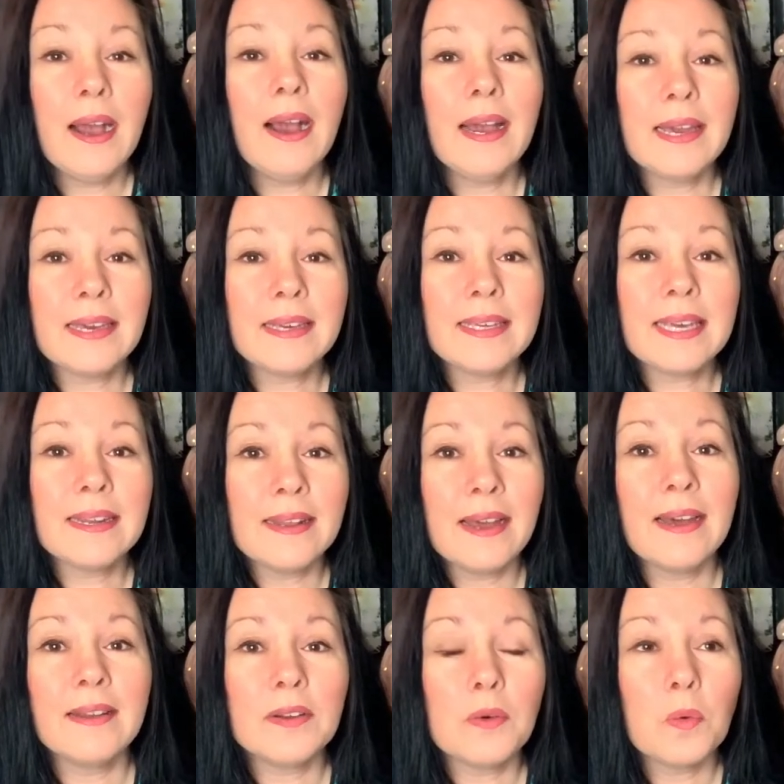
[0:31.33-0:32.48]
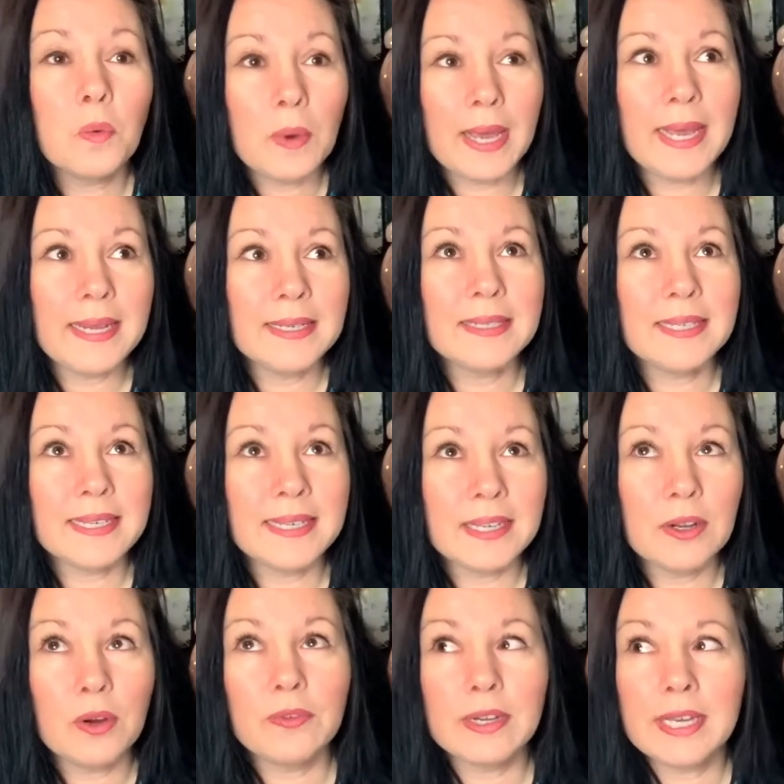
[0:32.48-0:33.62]
I cannot wait to get
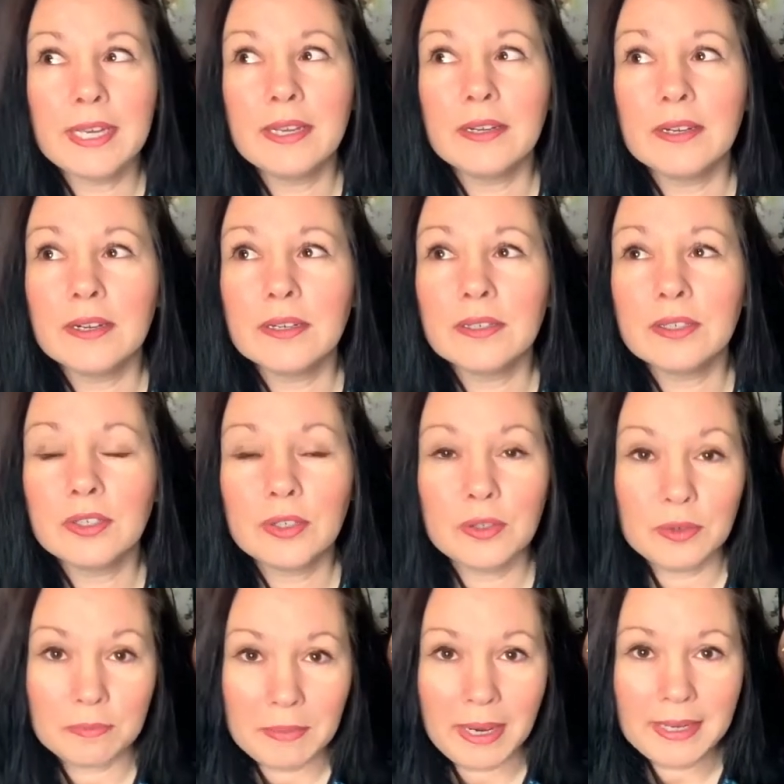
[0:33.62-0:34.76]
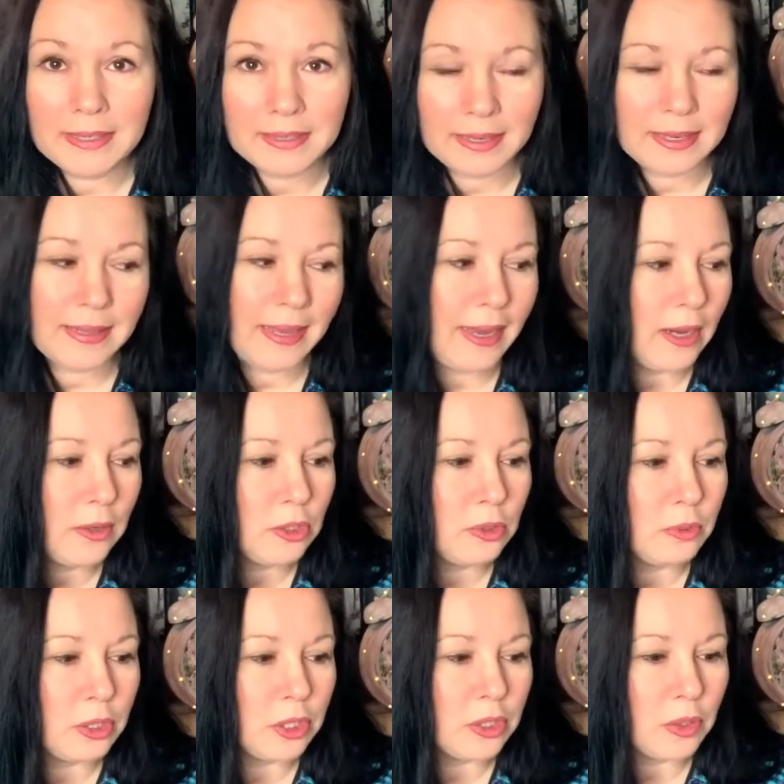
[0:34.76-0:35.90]
over here to my side of the house,
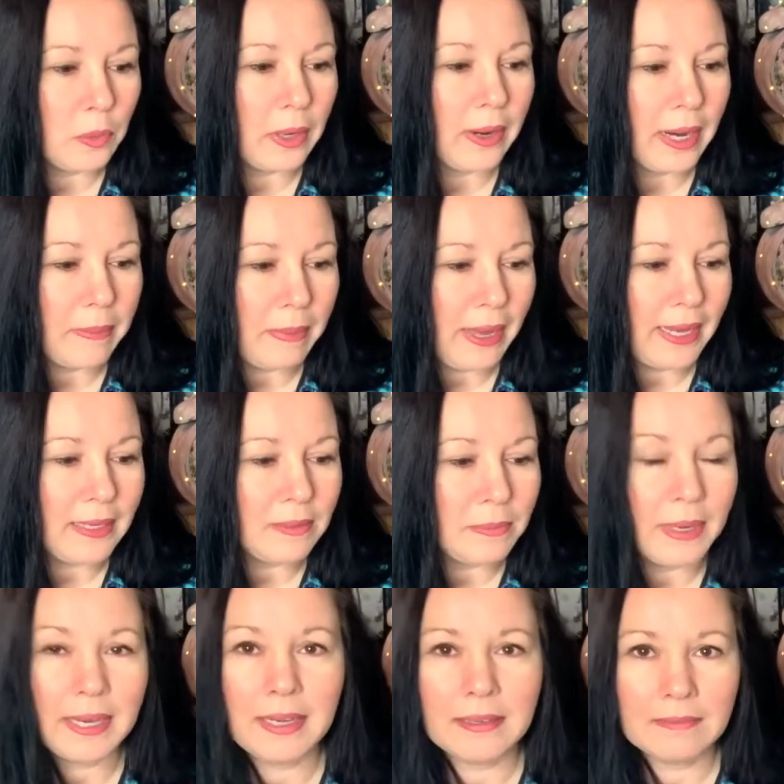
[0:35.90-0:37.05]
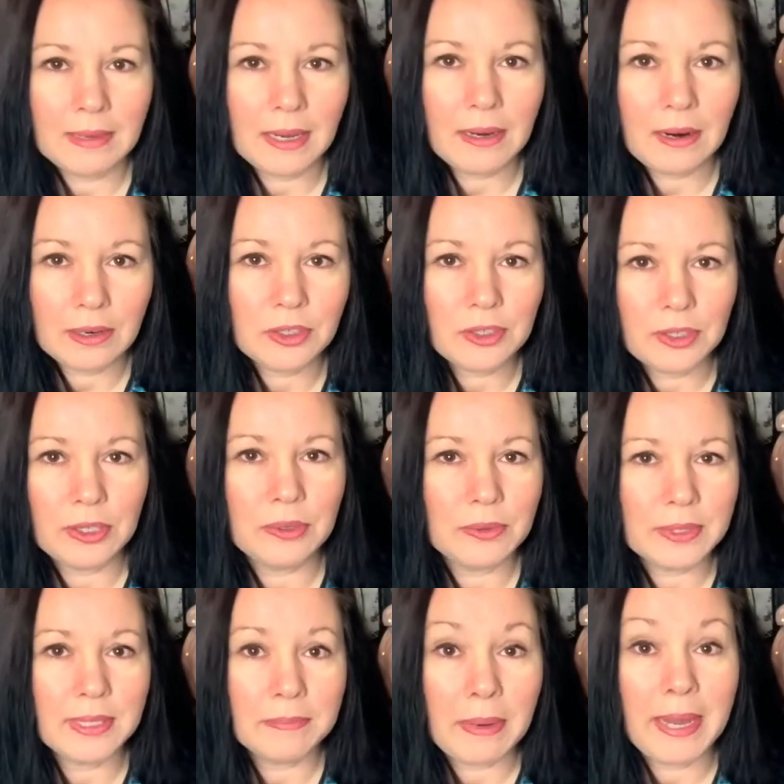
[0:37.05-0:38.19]
which is where I paint. My art studio
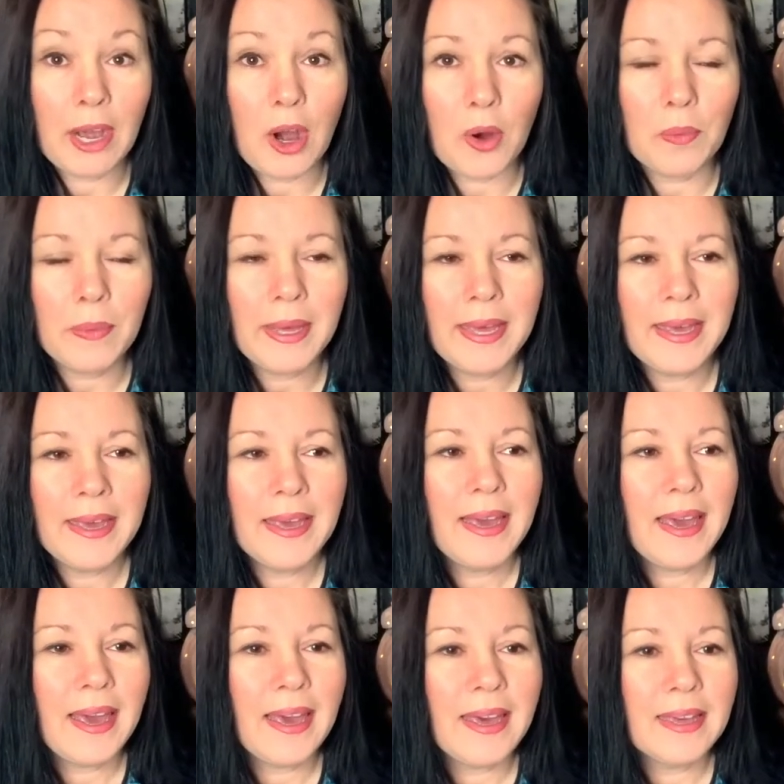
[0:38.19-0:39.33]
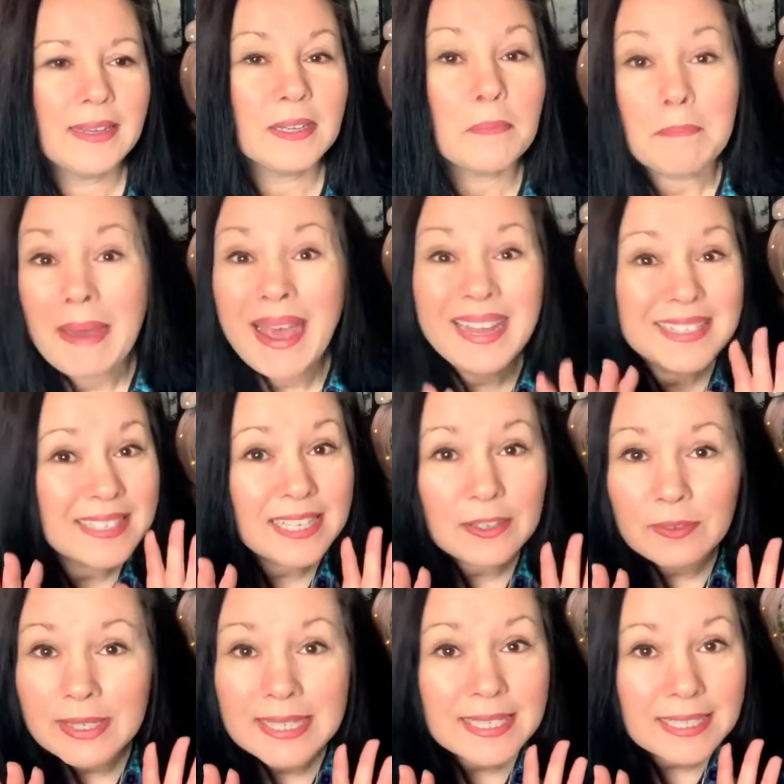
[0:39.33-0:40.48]
is in my home. And Matt's
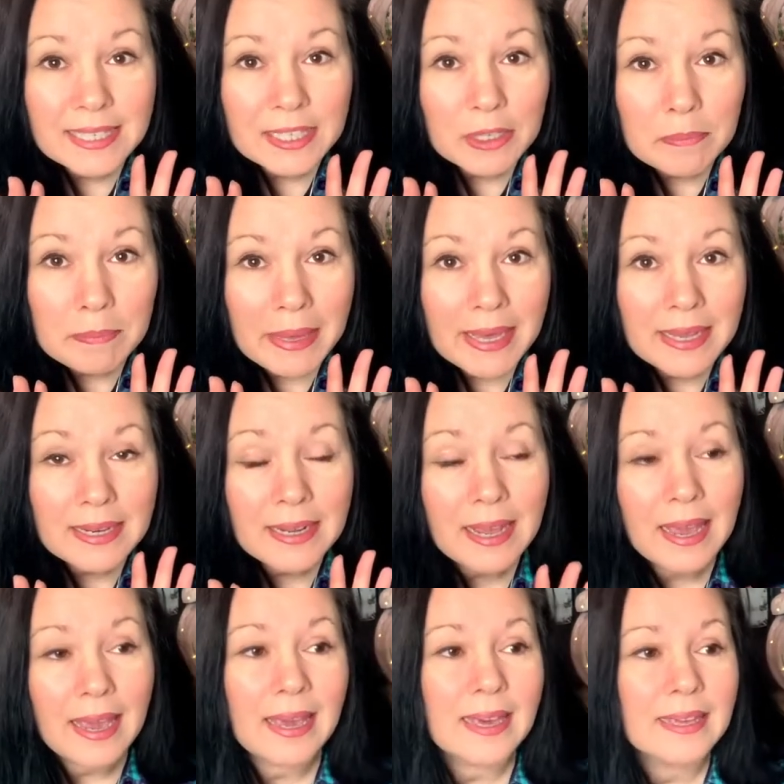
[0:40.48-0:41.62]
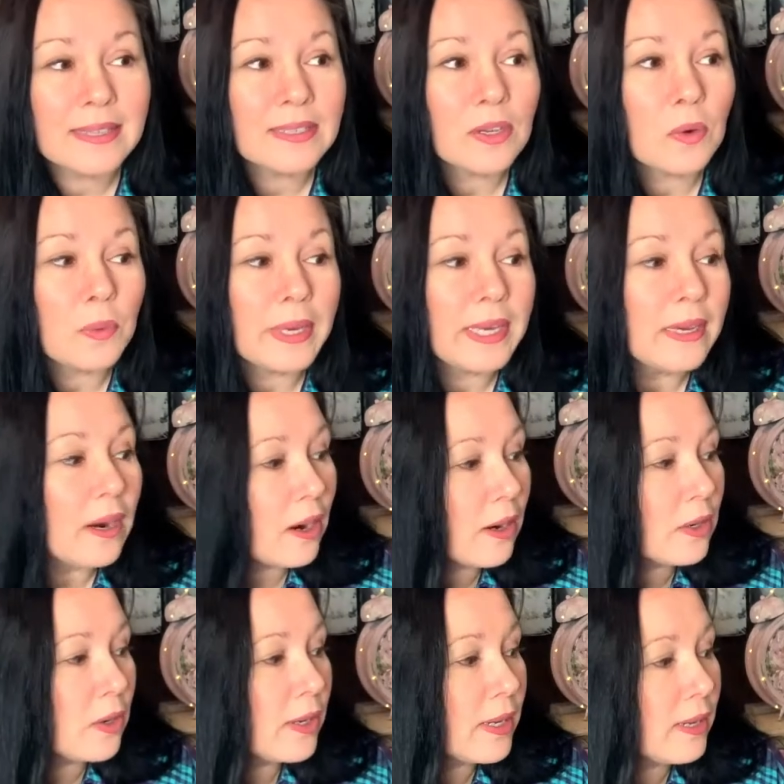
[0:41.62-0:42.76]
even still in bed and we are
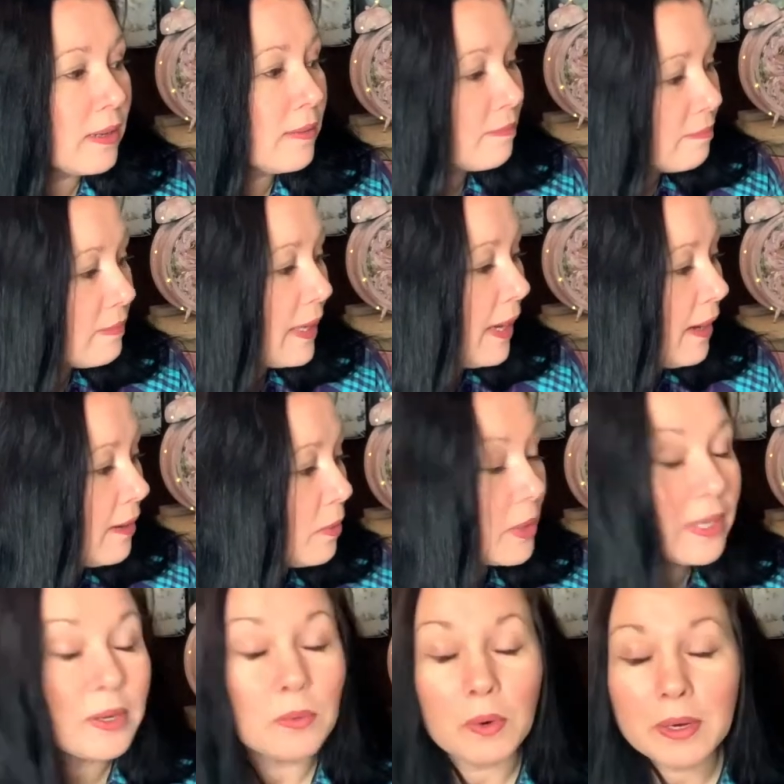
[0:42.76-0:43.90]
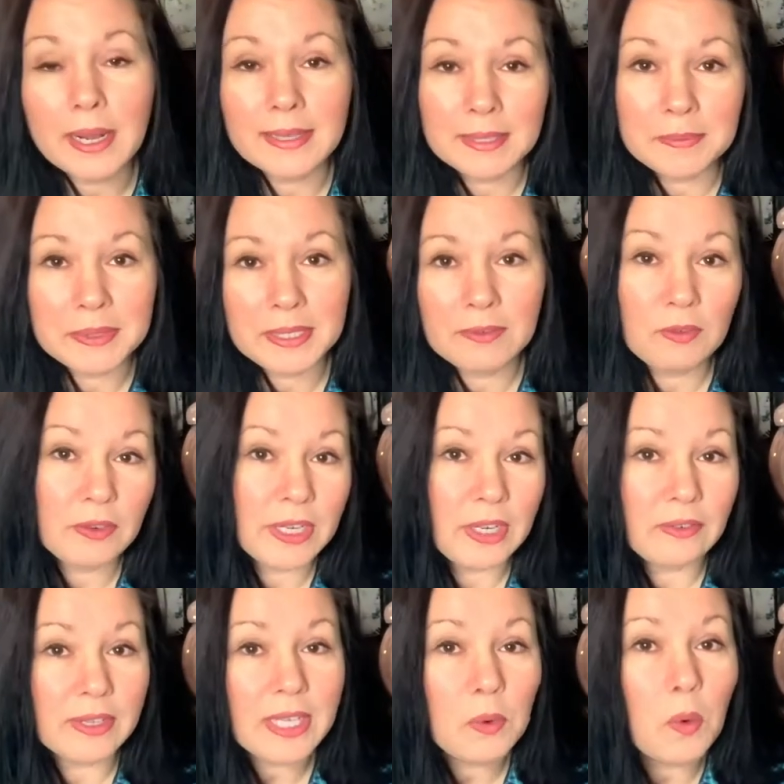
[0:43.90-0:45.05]
gonna, yeah, we're gonna work on some stuff over here,
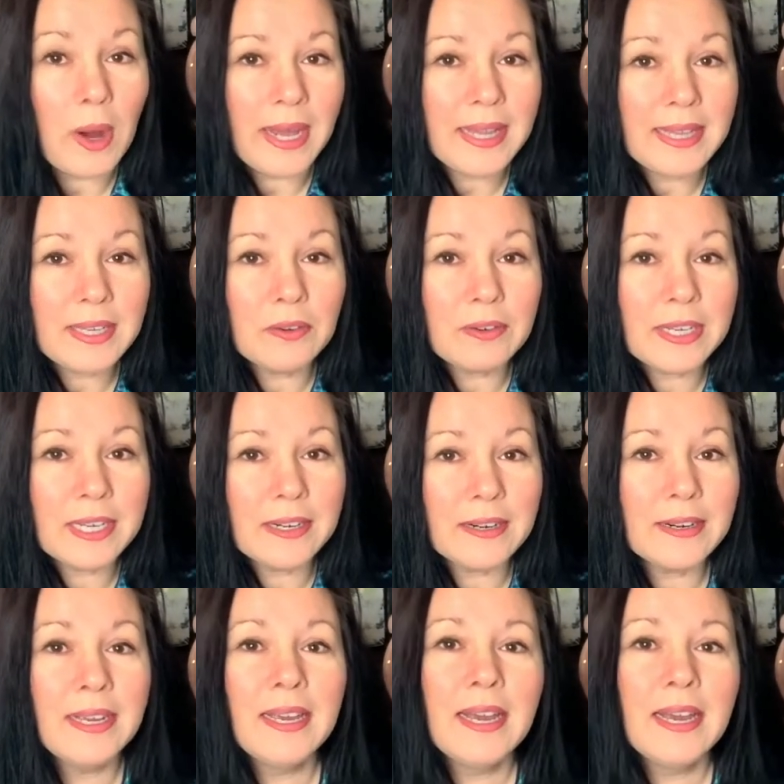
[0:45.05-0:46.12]
really quietly over here.